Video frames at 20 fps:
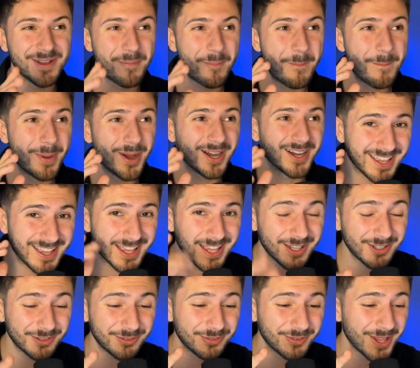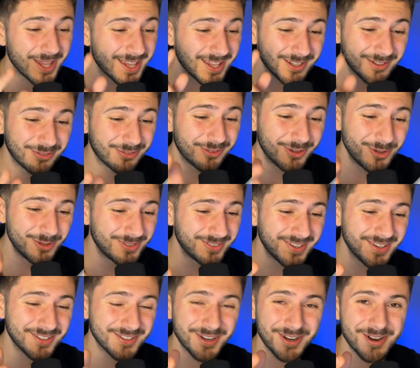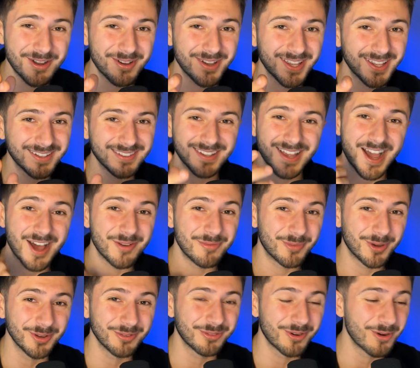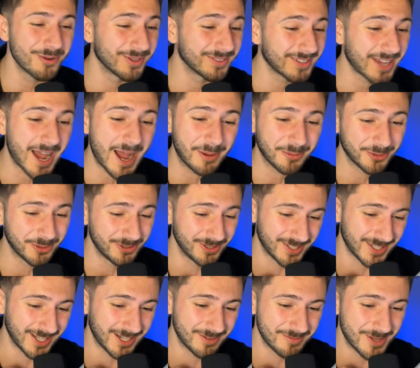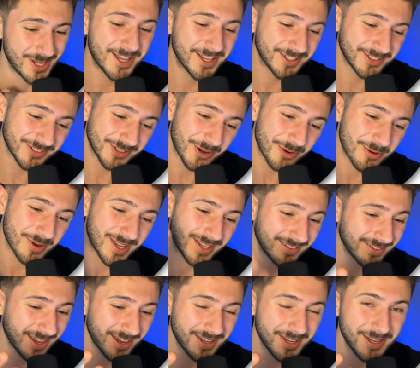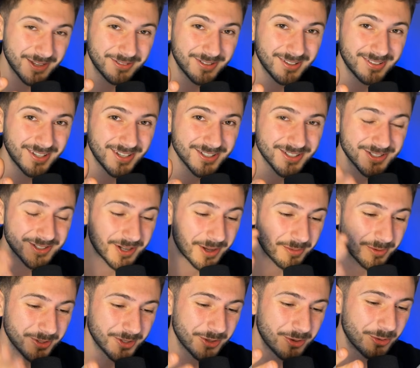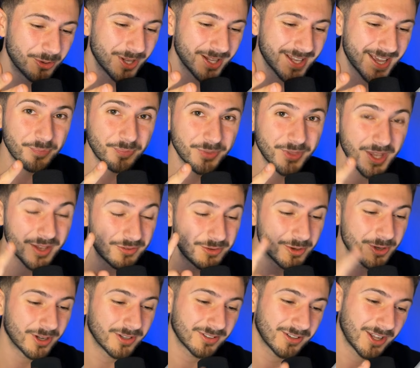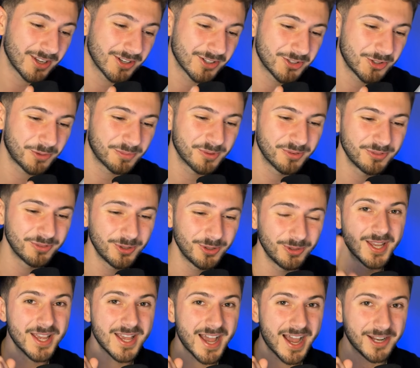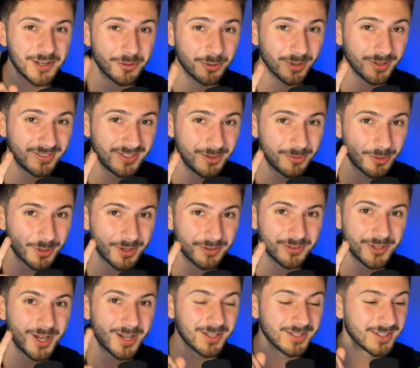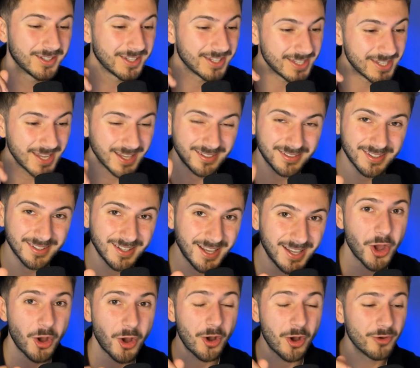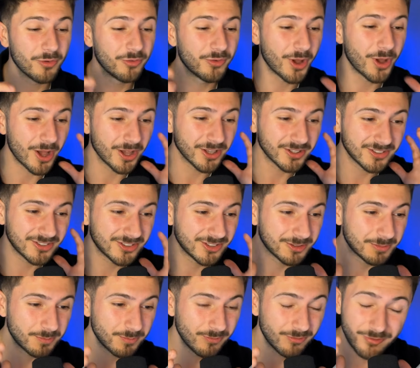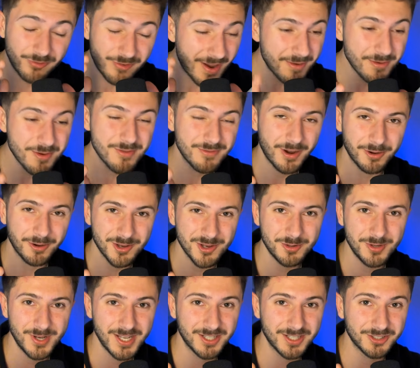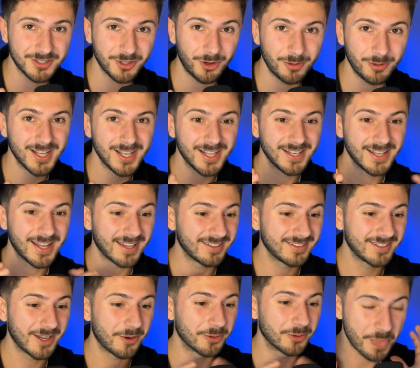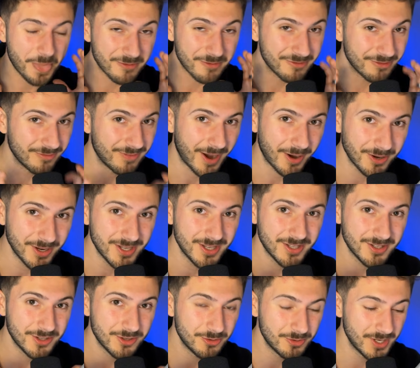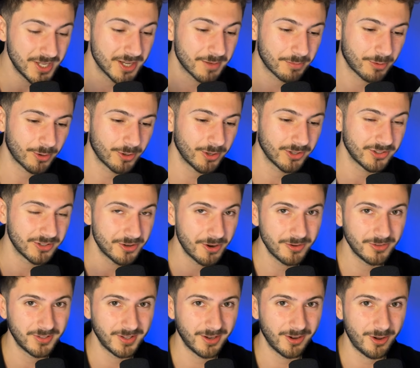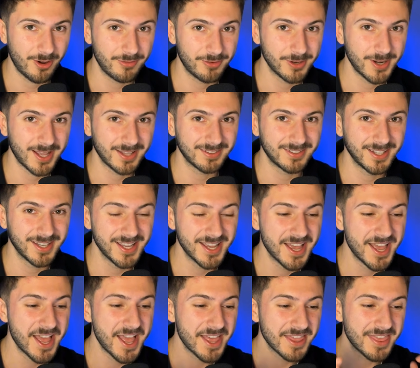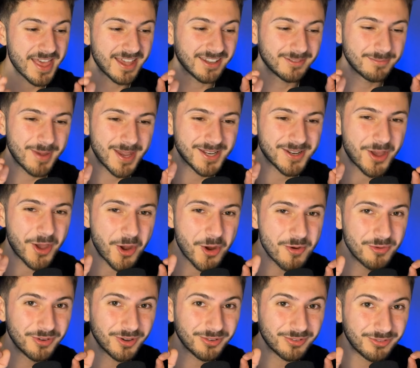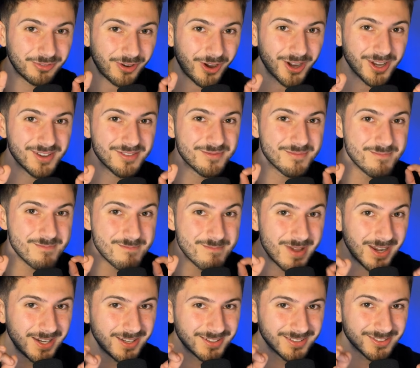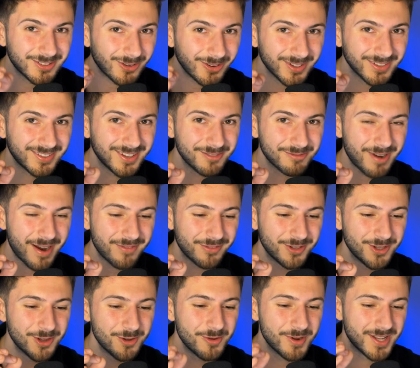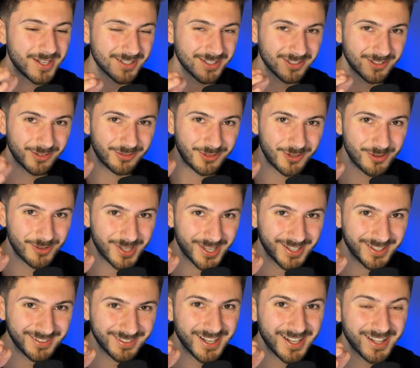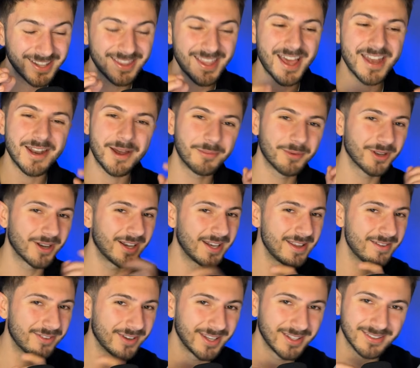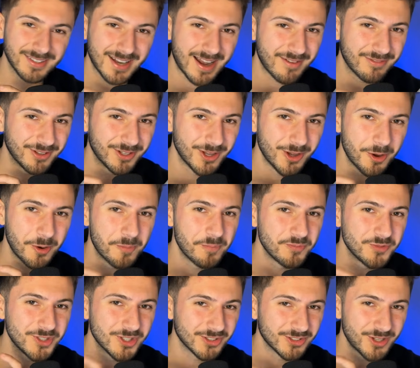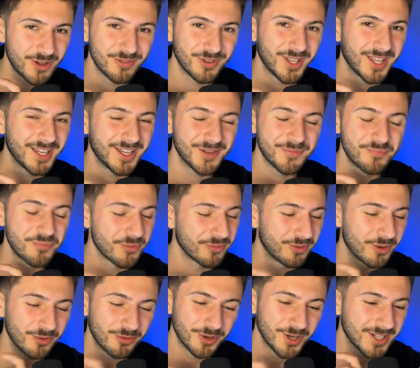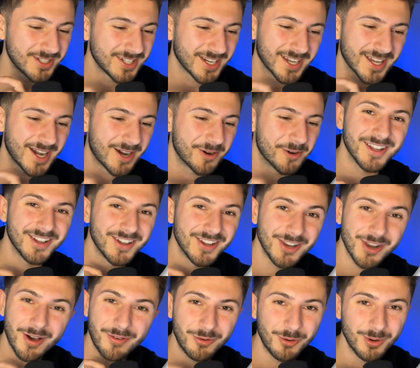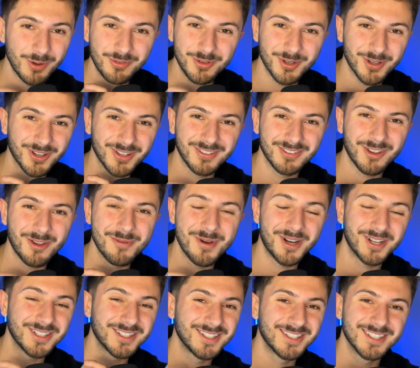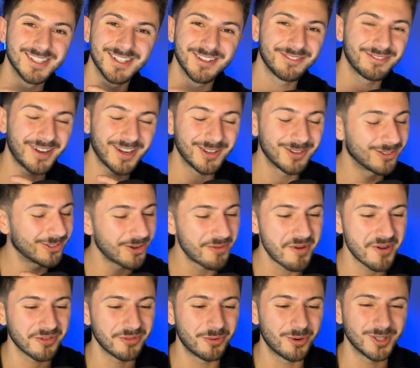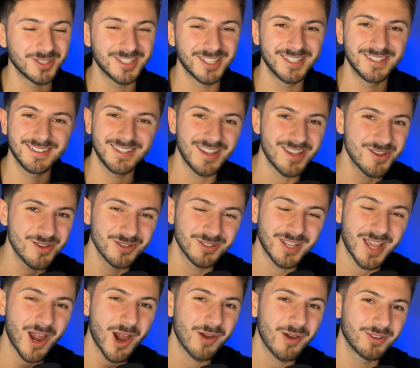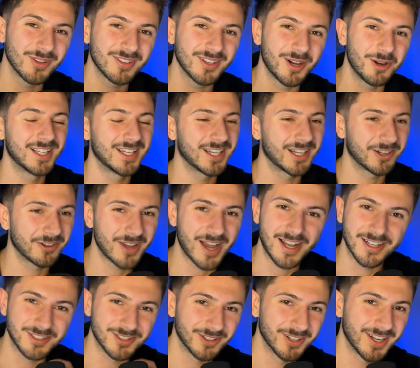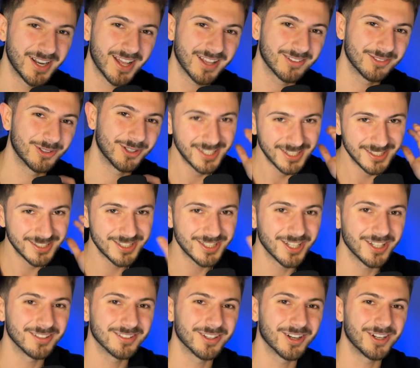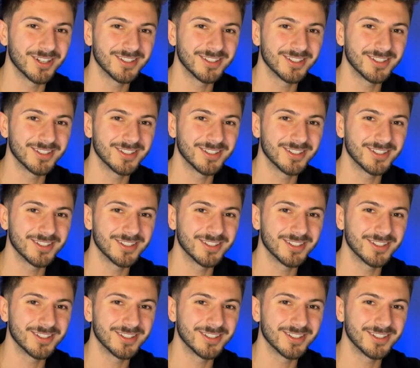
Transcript: but it is flu season. I know it is, and my throat is absolutely killing me. So executive decision, I'm going to call it there. If you guys like the shop reviews and you want to see one I've done yesterday of a very, very unique shop that sells very unique products you don't see a lot of on Etsy, that has made over $5 million in revenue in just a few years, then I'm going to leave a link to that video just over here. Feel free to check it out. Love all of you guys so much. Thank you so much for watching. Take good care of yourself. I'll catch you on the next one. Cheers, guys.